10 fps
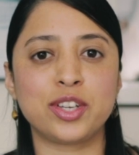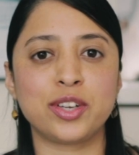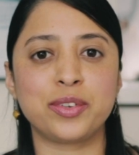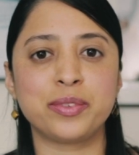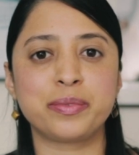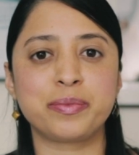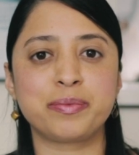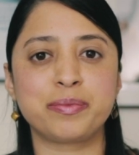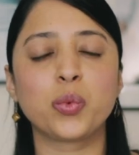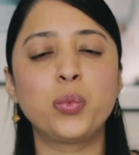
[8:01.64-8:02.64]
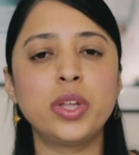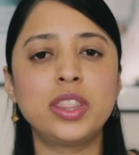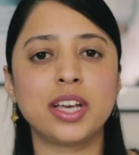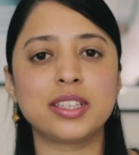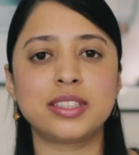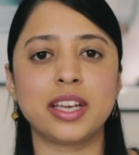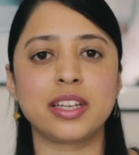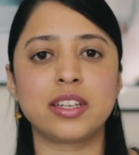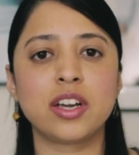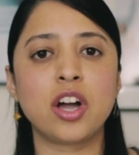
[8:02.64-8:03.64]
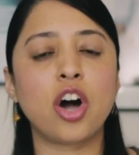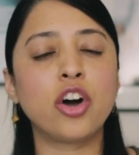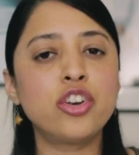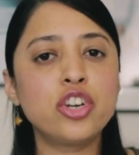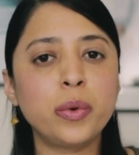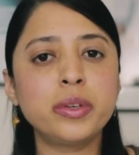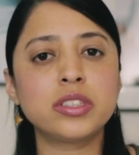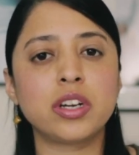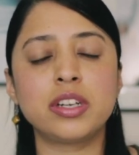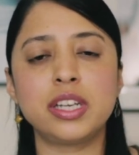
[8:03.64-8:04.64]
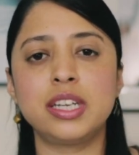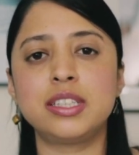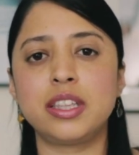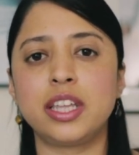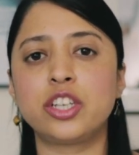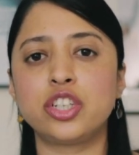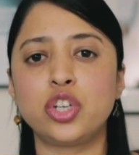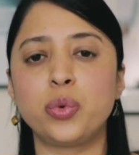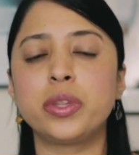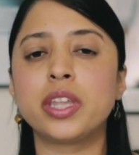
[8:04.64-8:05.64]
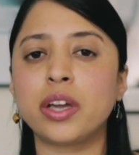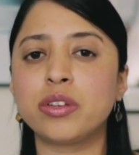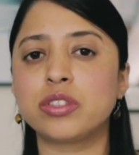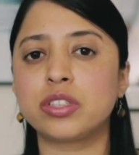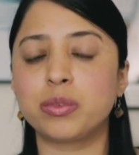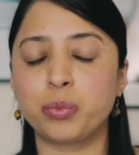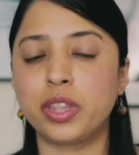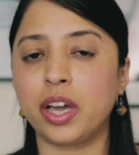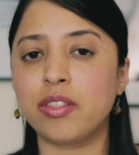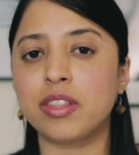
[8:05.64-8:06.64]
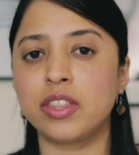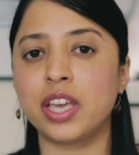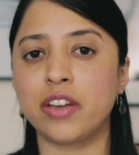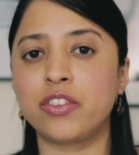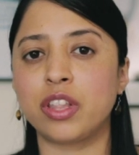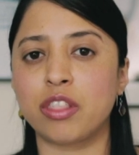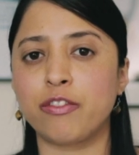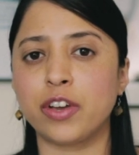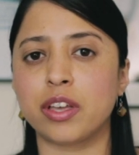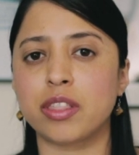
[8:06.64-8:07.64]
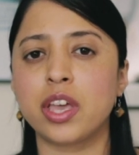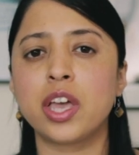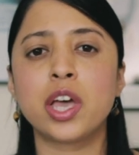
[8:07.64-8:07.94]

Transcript: too. With that said, I know it's not an easy thing to do without seeing the evidence first,